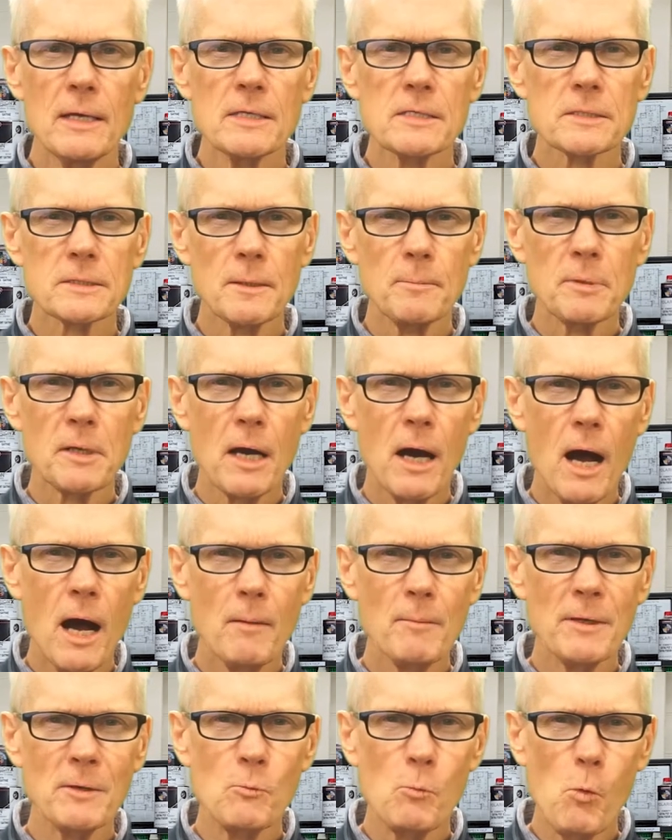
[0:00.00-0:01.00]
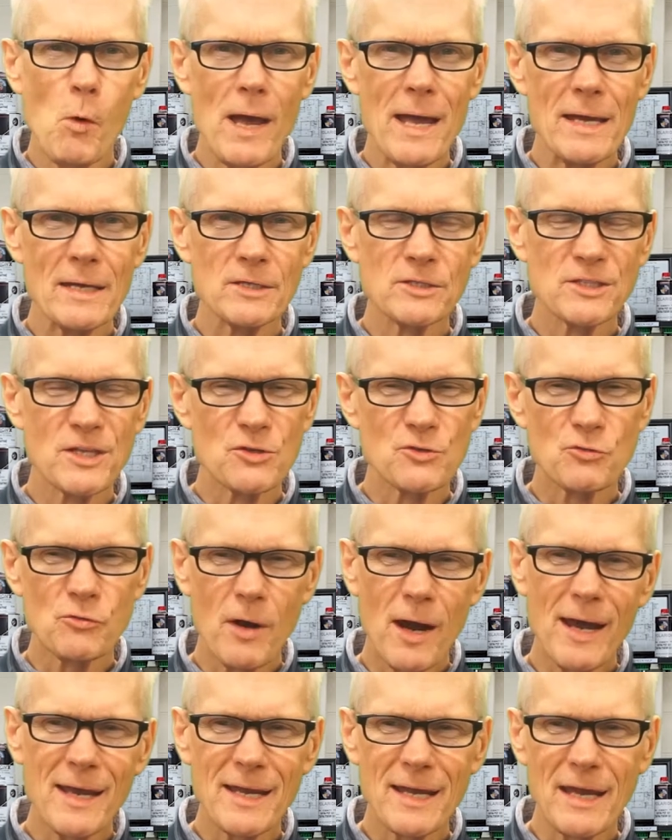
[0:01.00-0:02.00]
Some common ways to
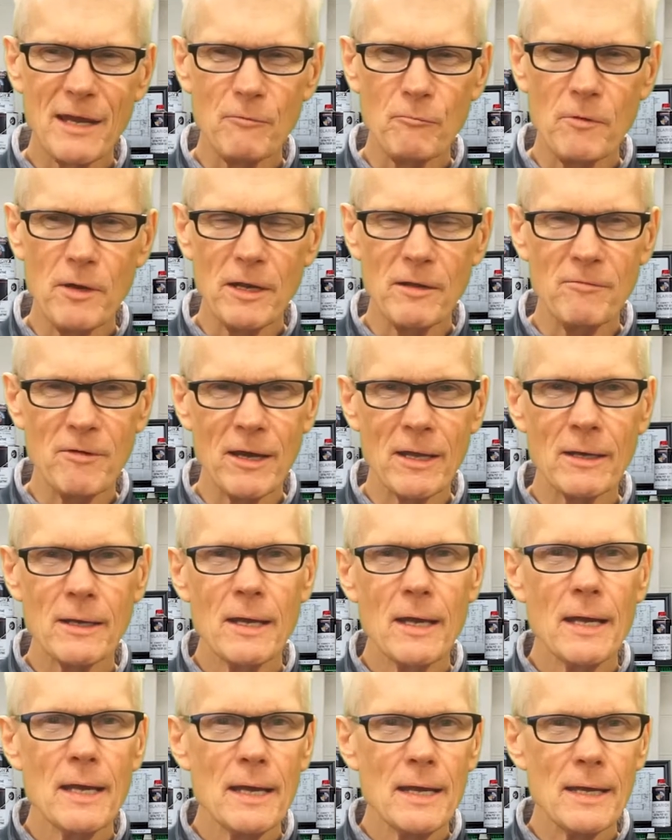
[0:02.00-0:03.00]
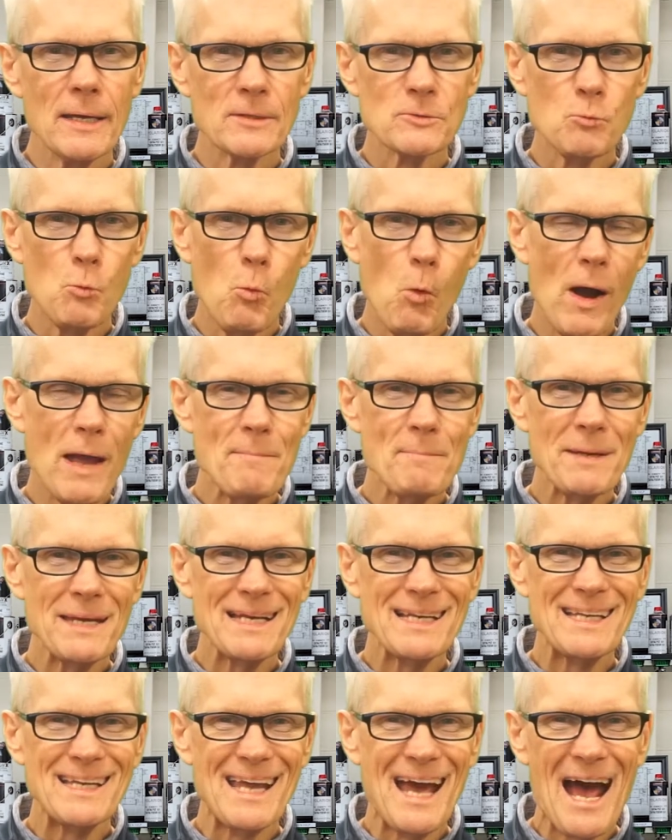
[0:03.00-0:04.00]
try to get rid of it is
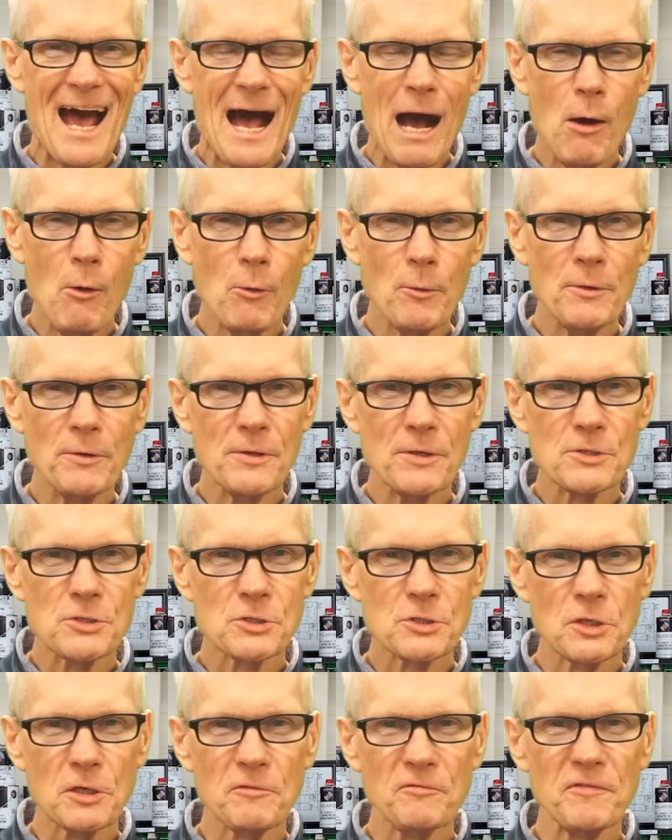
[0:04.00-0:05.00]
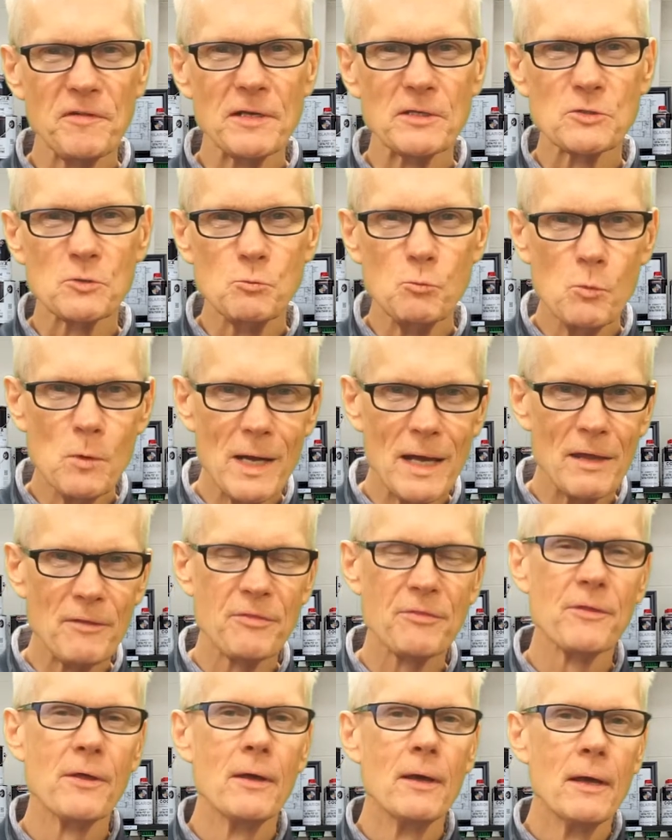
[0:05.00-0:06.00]
wiping down the surface
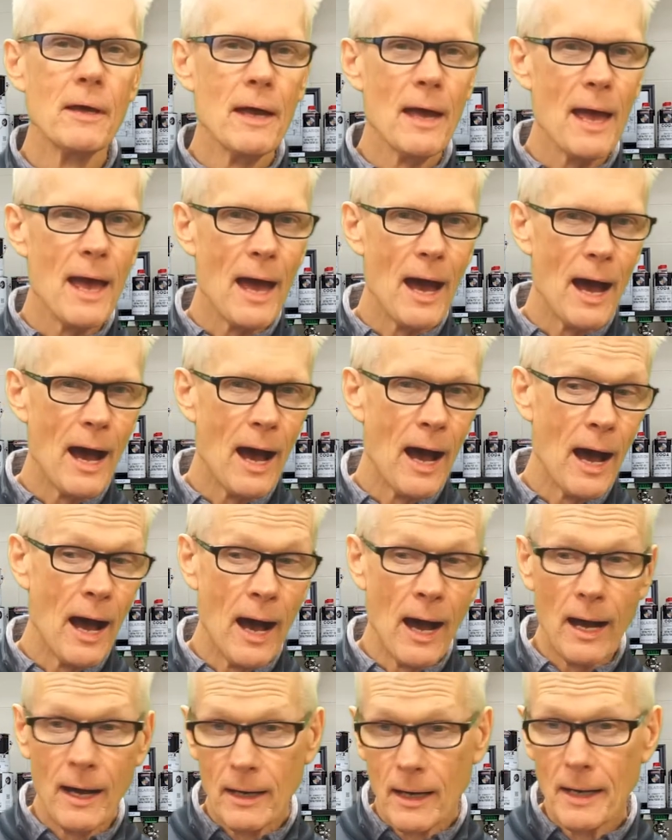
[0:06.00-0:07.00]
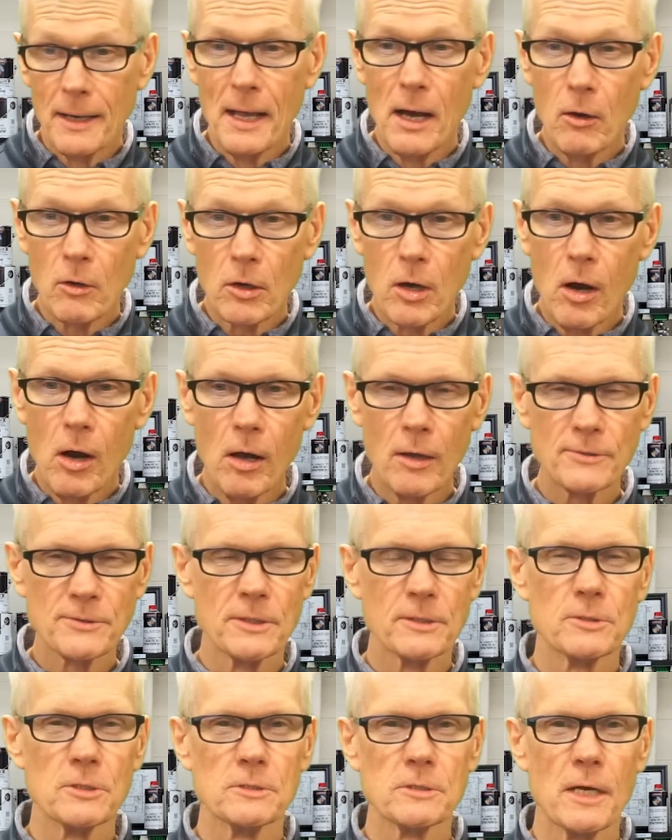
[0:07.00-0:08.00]
with an alcohol
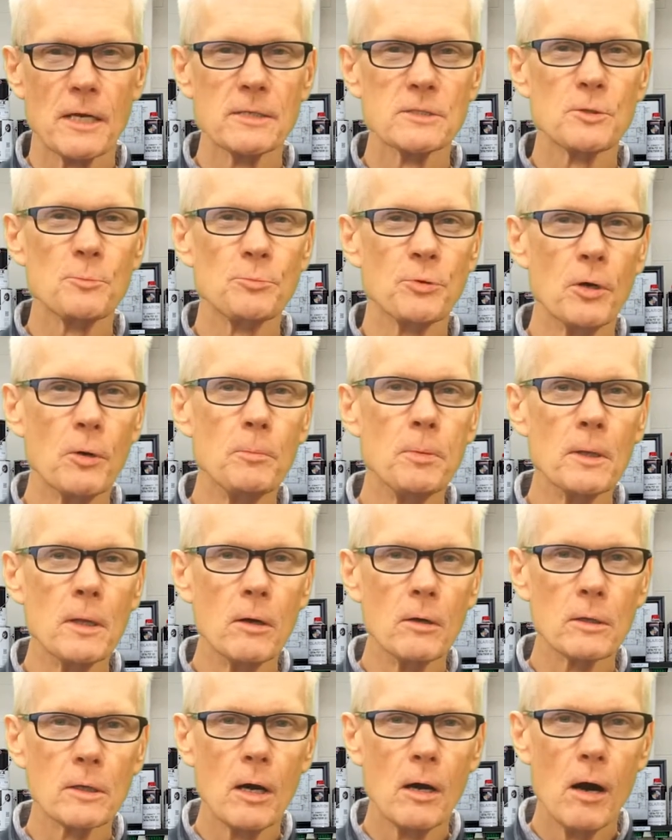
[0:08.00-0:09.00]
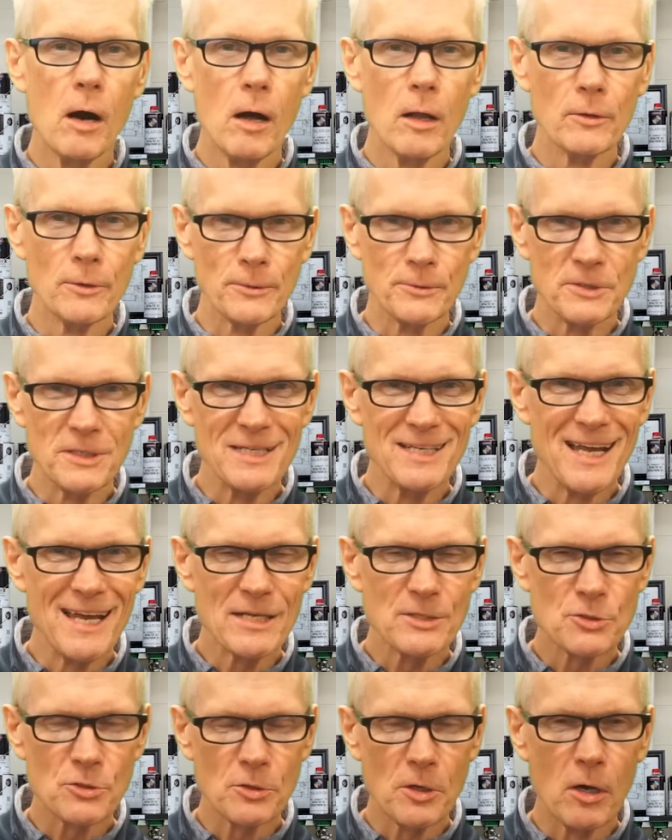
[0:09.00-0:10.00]
such as isopropyl alcohol or
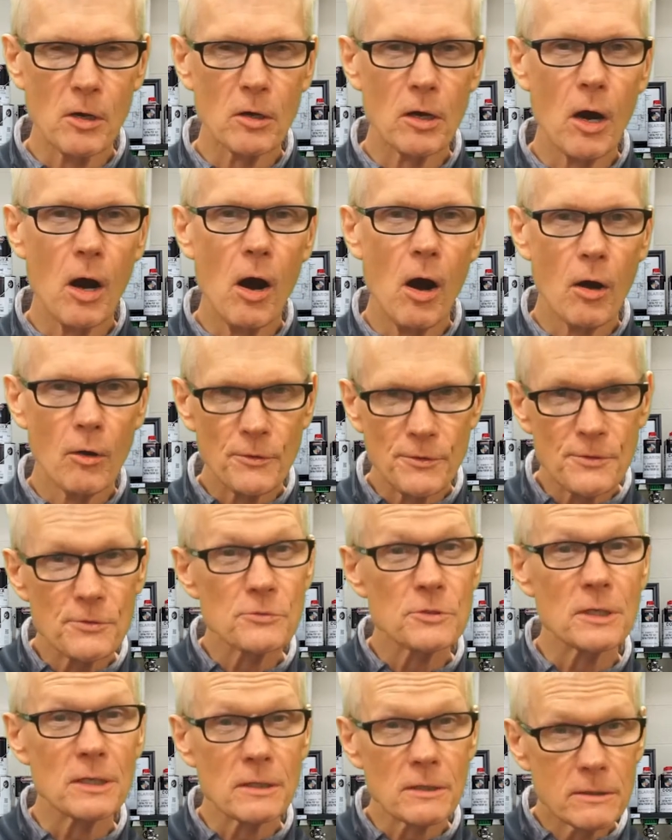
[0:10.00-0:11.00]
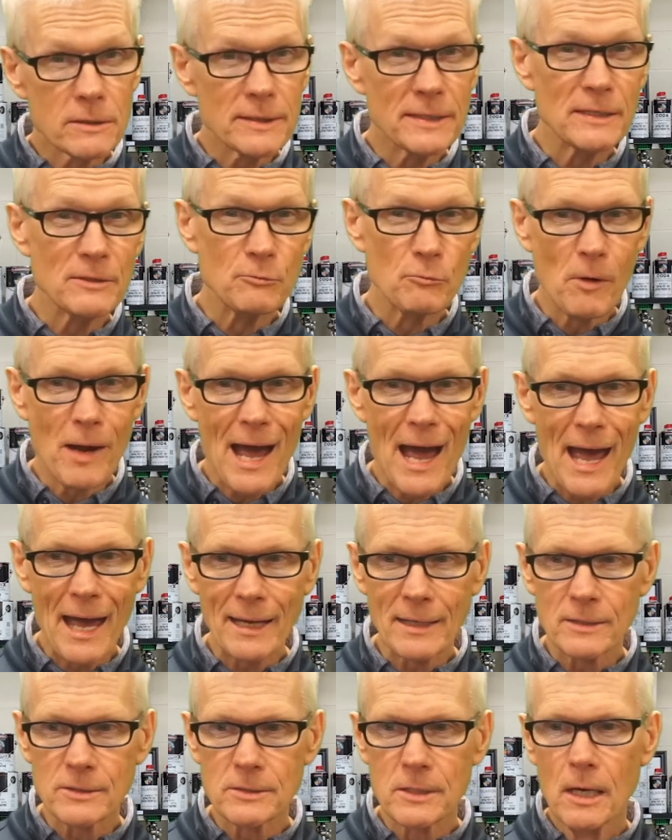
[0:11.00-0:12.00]
denatured alcohol using clean
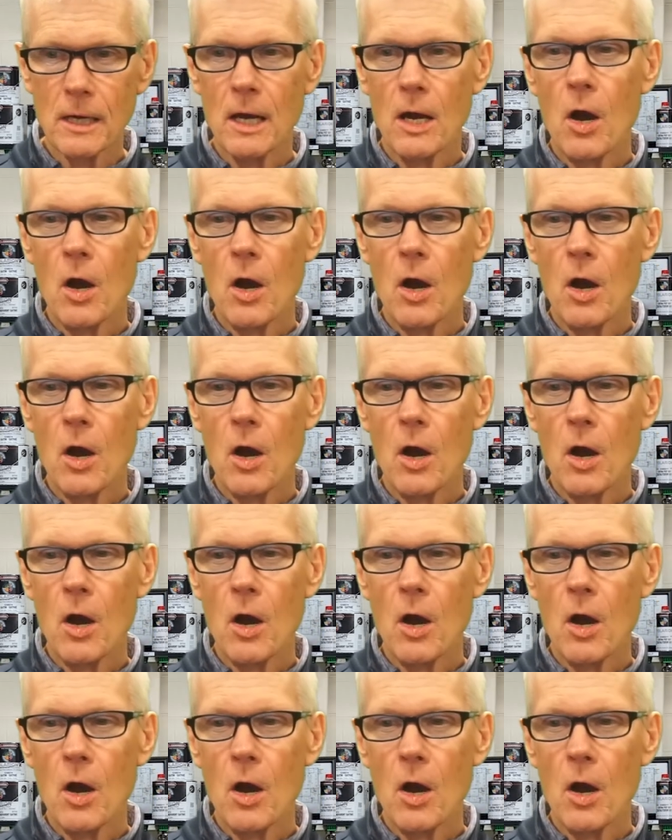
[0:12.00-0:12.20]
rags,